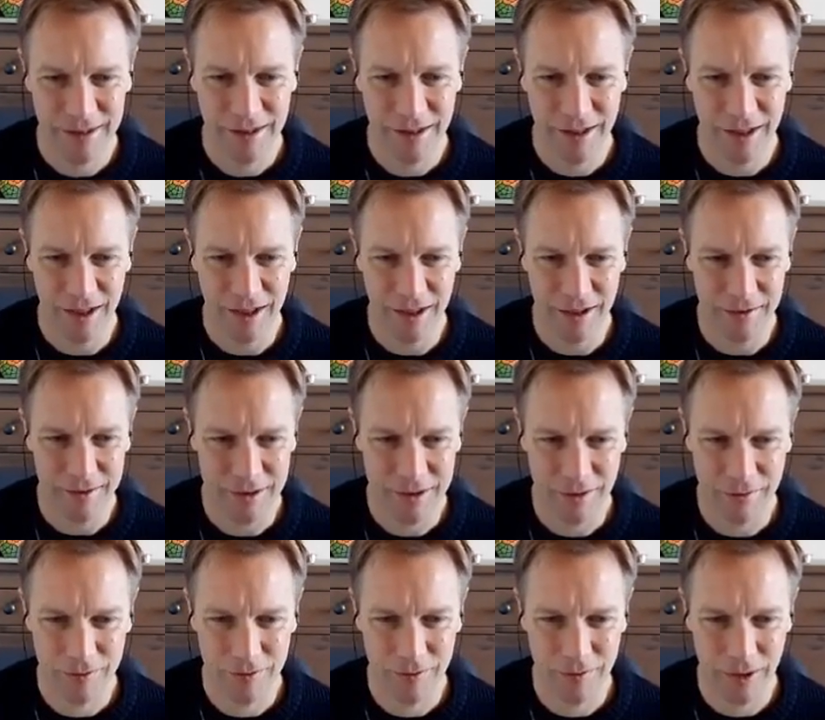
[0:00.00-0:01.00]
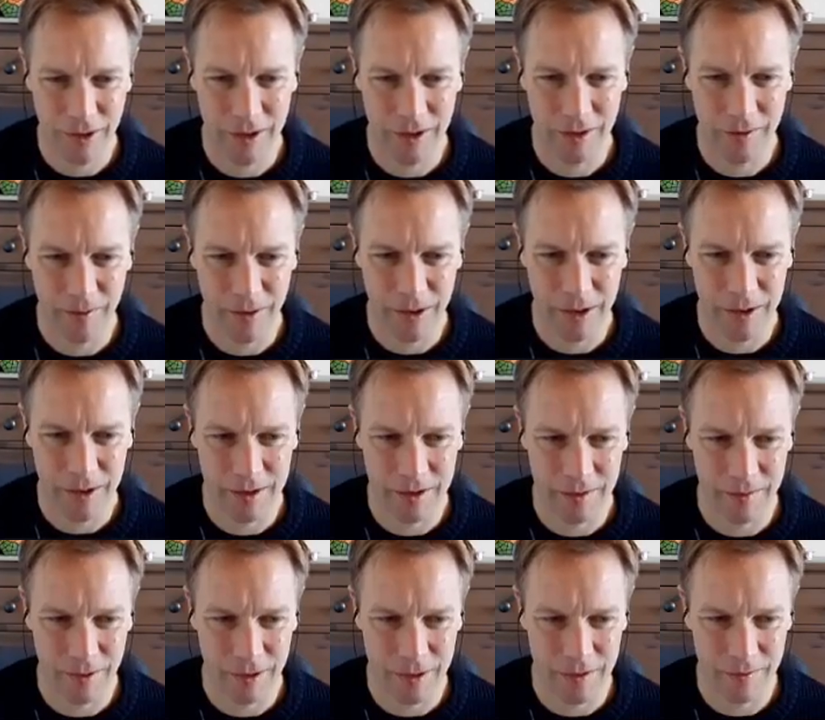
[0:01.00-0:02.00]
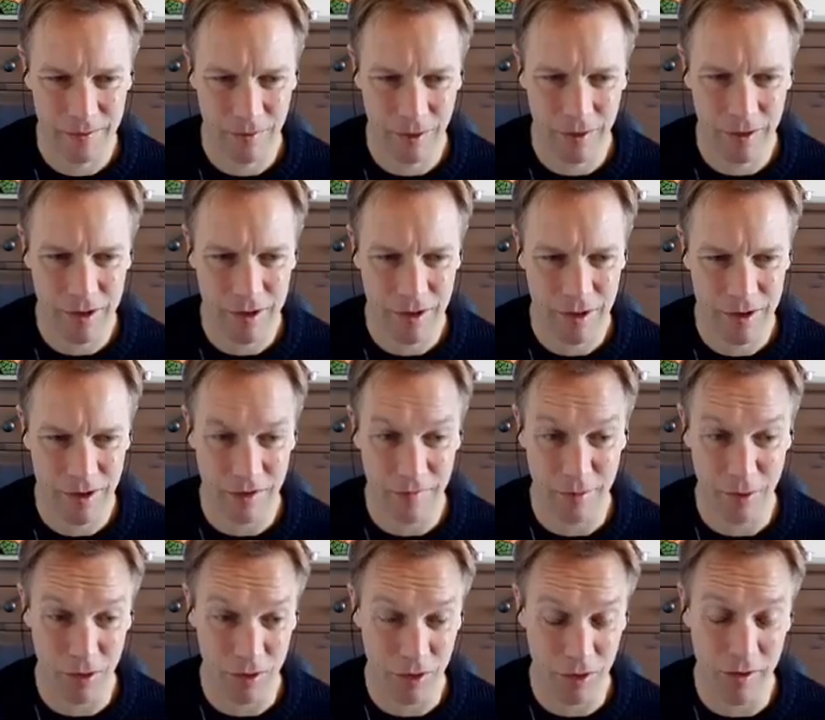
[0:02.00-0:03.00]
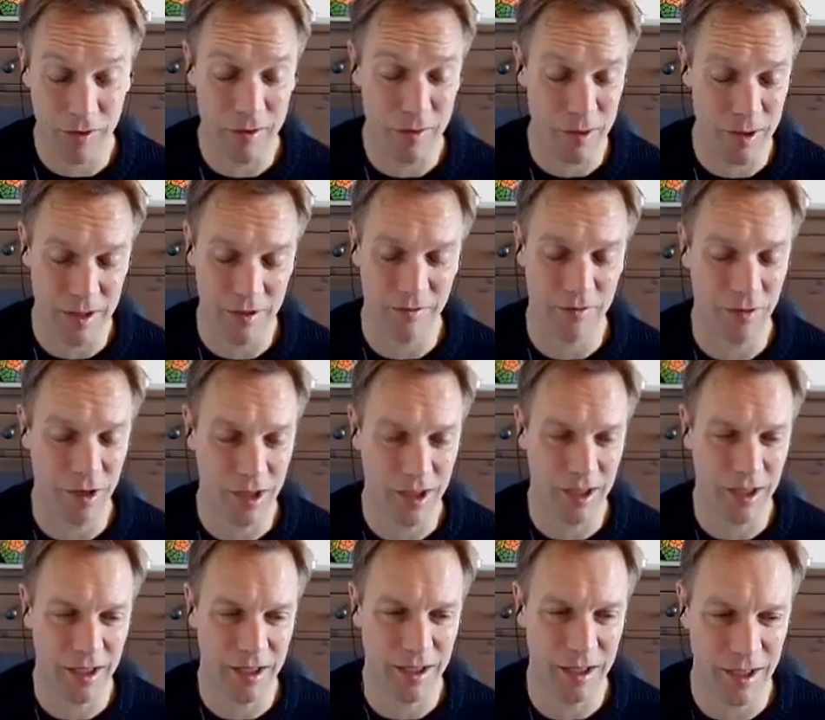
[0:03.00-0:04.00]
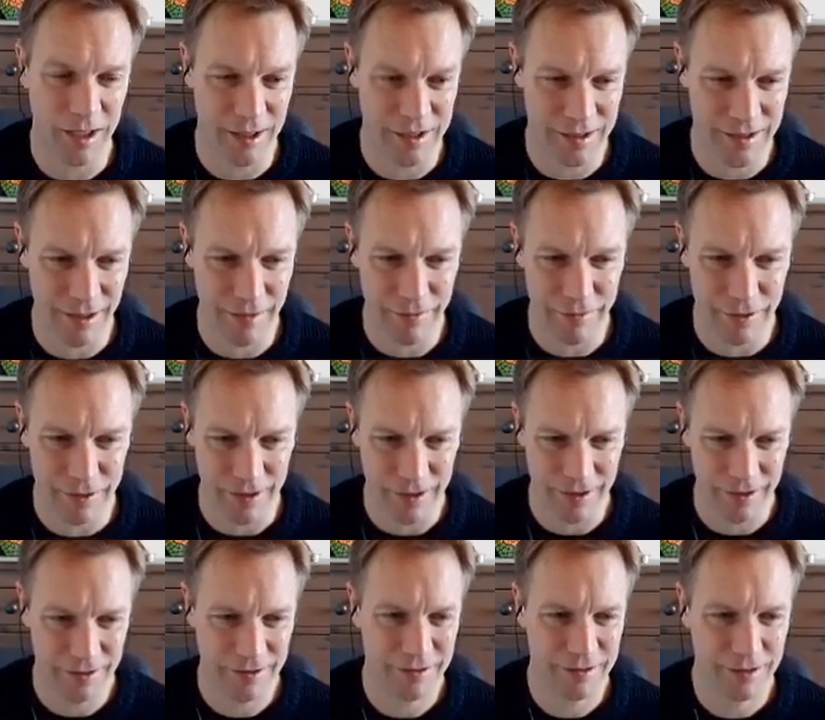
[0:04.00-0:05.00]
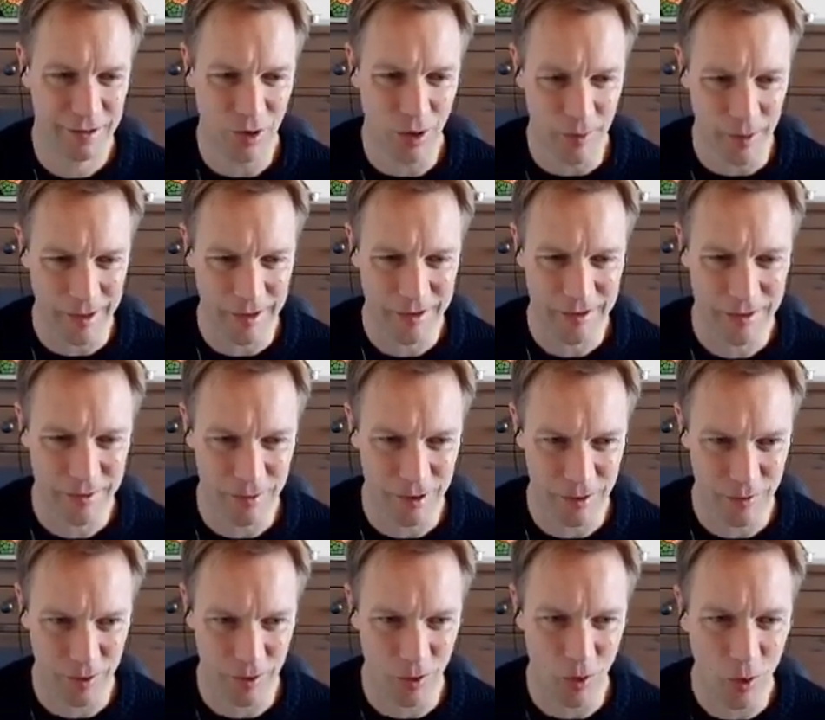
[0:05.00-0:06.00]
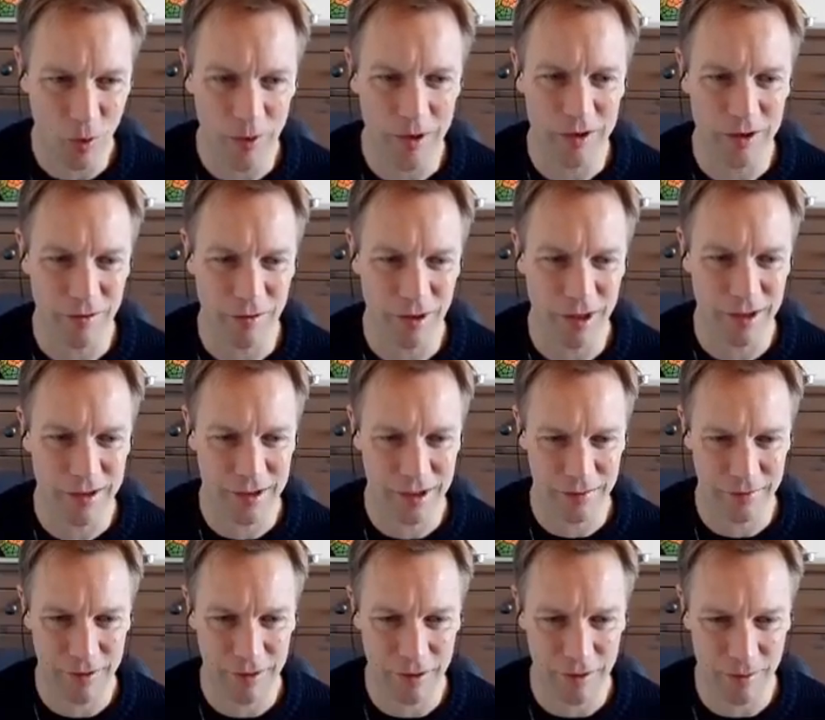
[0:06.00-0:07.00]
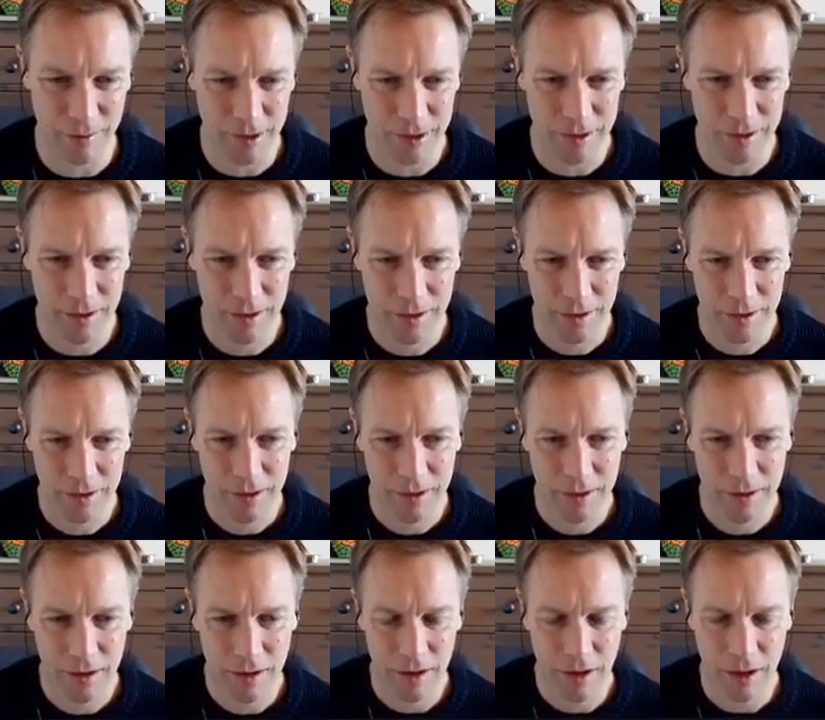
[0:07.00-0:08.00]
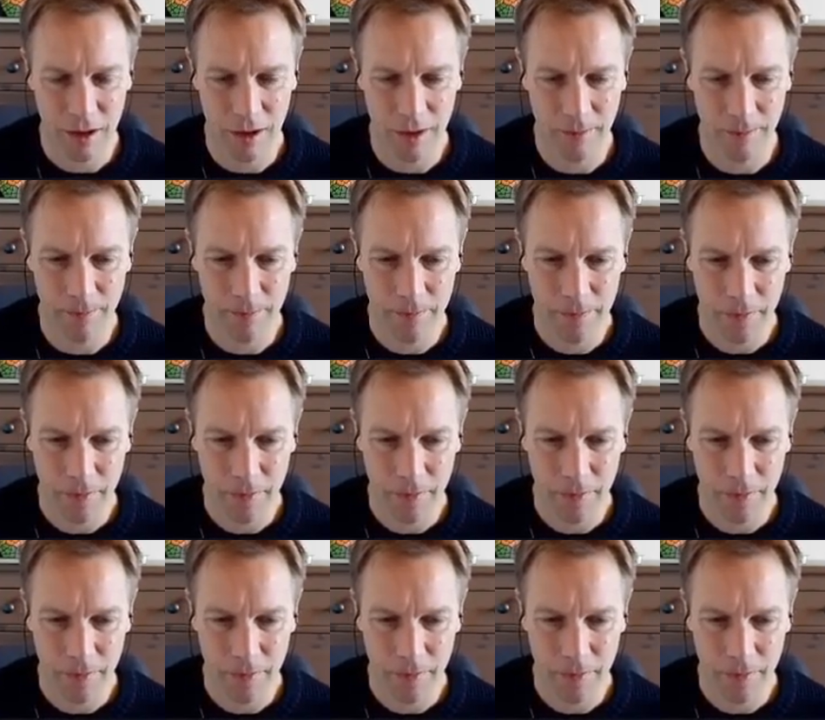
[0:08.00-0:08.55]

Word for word: uh, self, we, we, we wrote this unsafe block. Notice we didn't write a like safety comment, which we always should write a safety comment. Um,